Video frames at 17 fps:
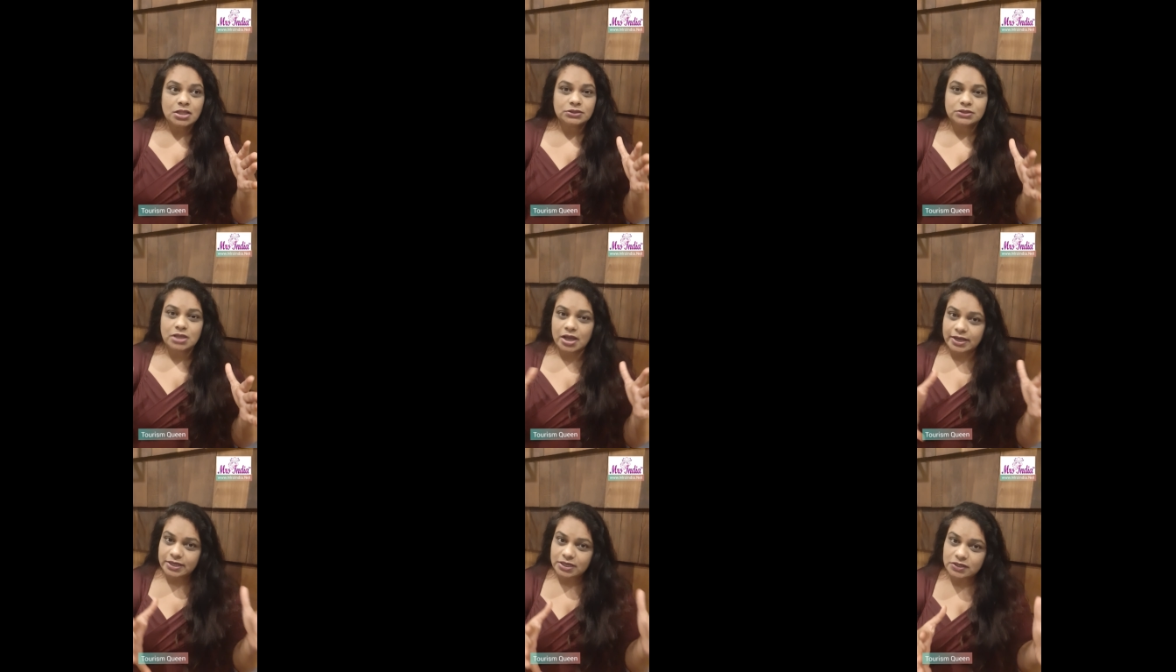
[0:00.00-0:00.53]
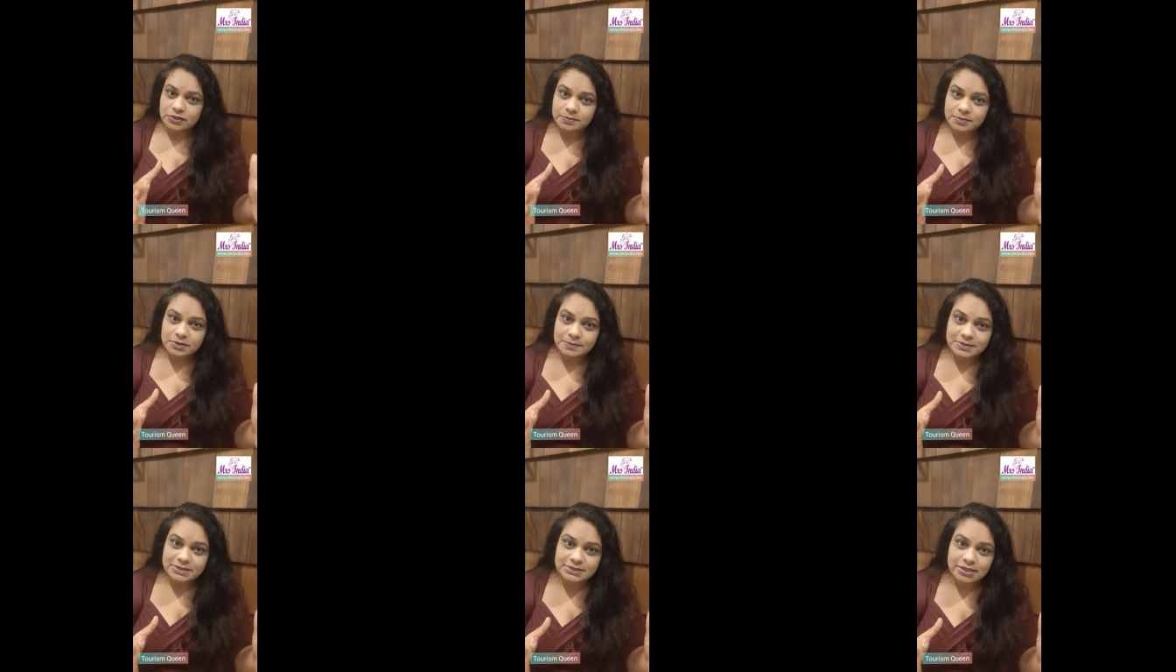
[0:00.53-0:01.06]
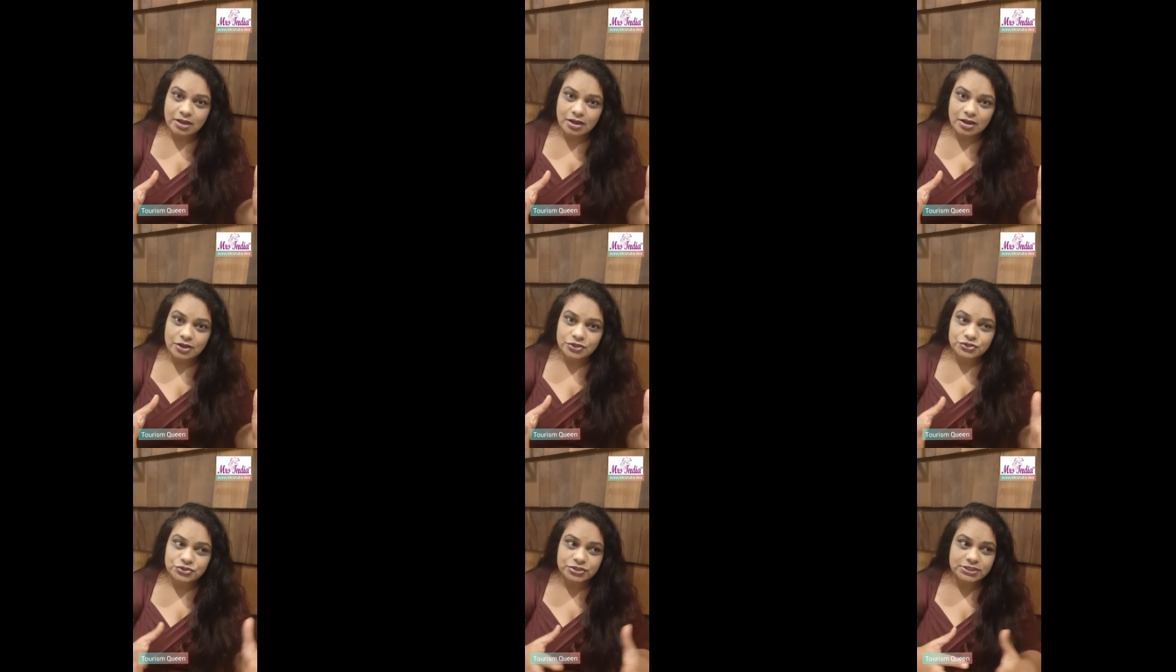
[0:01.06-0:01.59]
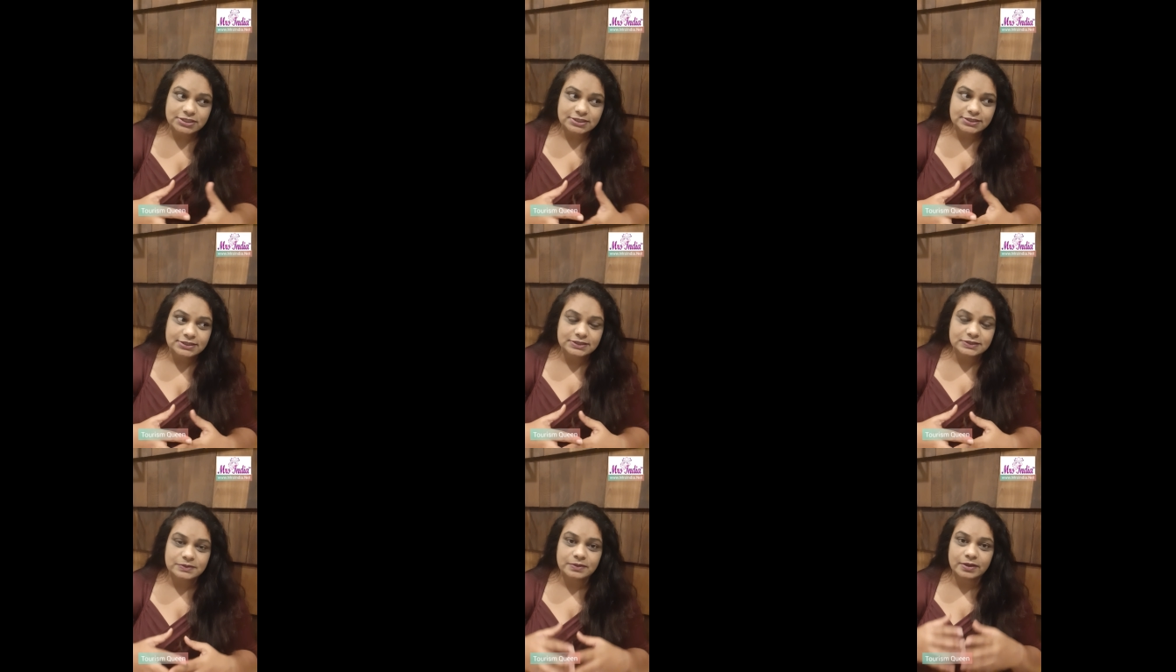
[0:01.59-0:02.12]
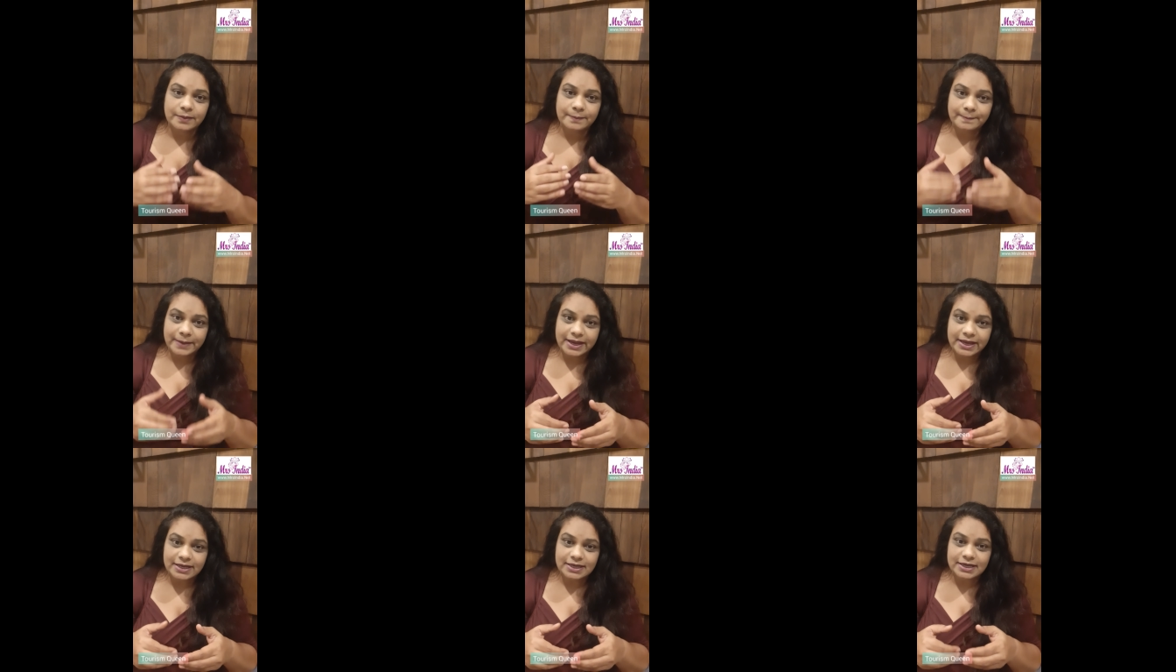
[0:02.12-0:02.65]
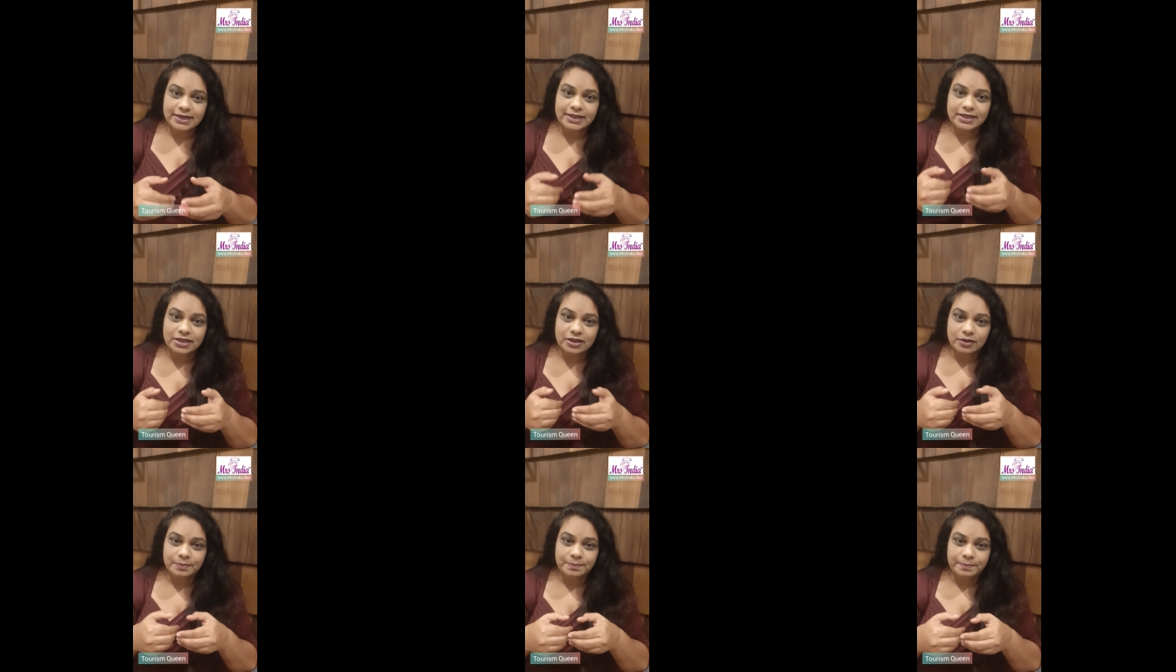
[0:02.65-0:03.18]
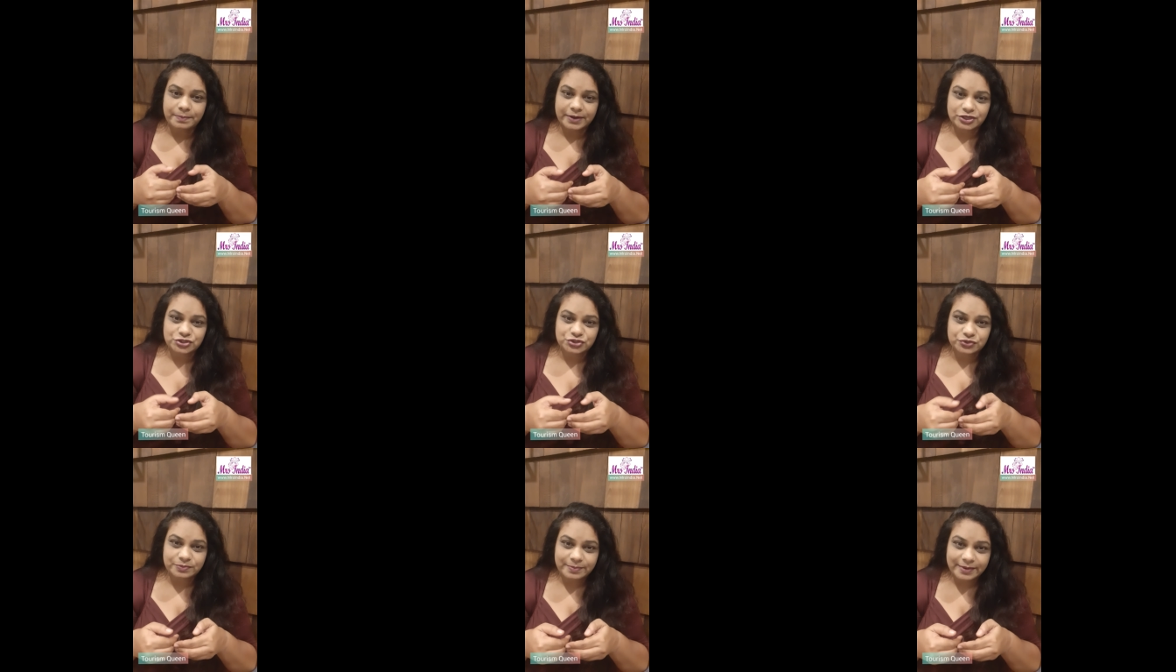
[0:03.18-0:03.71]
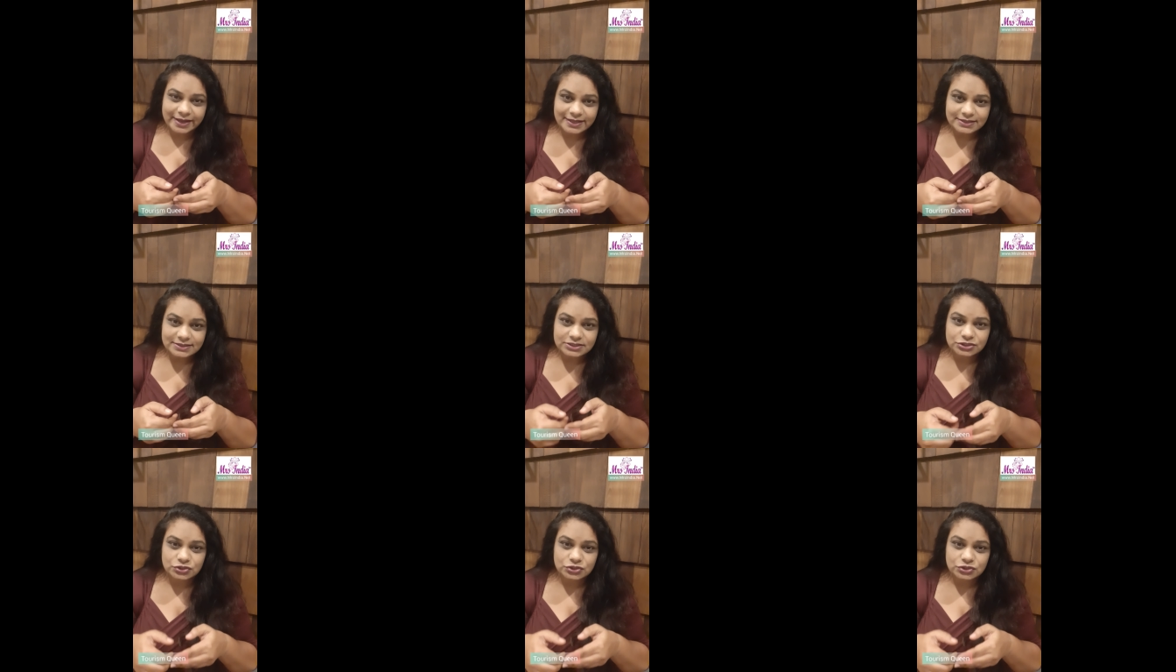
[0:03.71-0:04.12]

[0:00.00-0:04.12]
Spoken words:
Thai herbal massage is mainly a pressure based.